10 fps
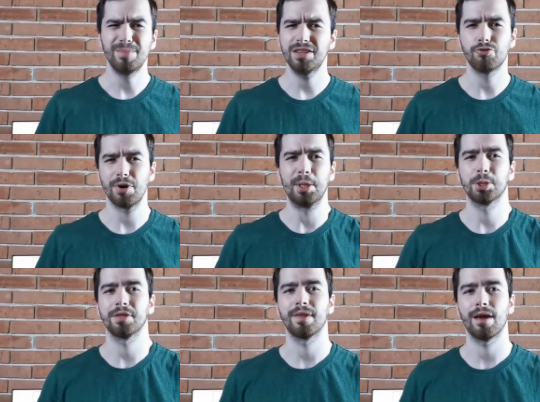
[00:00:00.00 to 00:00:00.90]

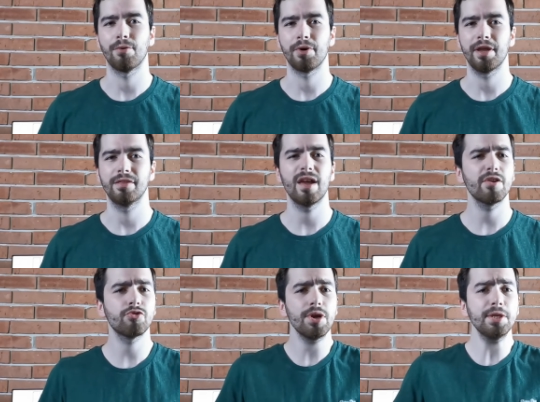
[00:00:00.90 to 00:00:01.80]
mid-range category.
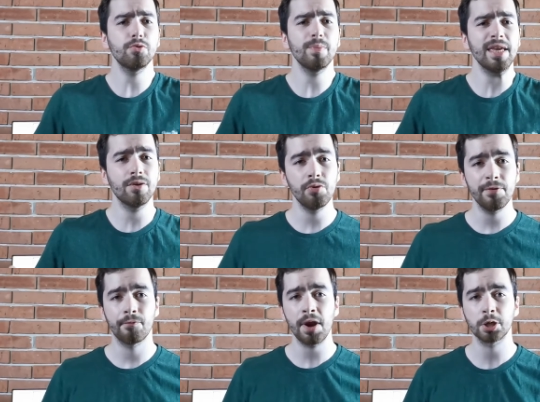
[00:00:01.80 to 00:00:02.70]
They are trying to make a
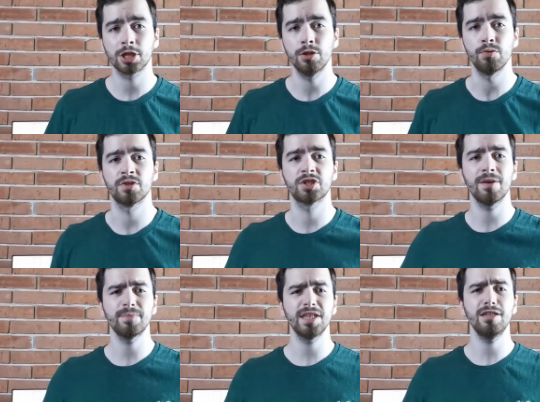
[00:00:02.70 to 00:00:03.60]
refreshed look,
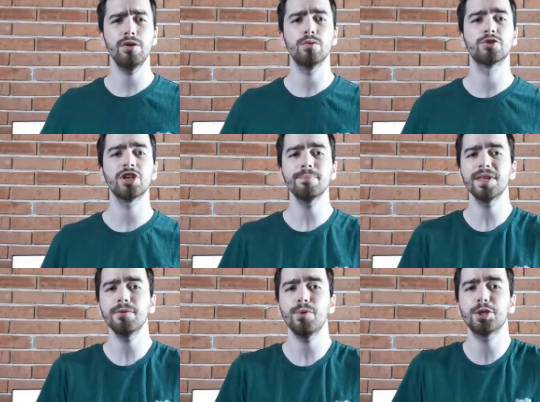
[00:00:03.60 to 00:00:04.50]
something new,
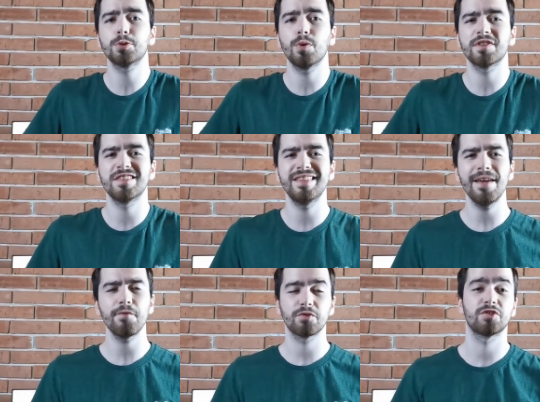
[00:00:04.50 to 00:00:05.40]
something which was
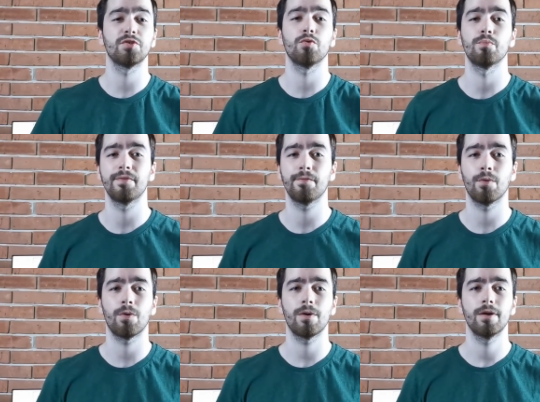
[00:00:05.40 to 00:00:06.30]
never so
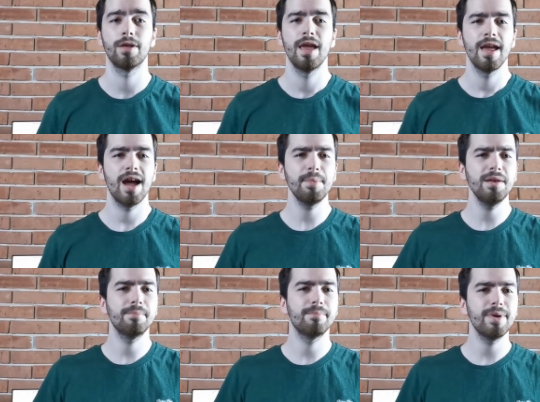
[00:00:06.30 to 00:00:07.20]
before. I
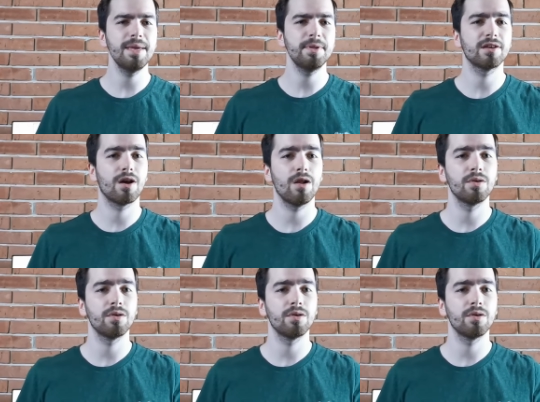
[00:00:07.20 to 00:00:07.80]
mean, maybe the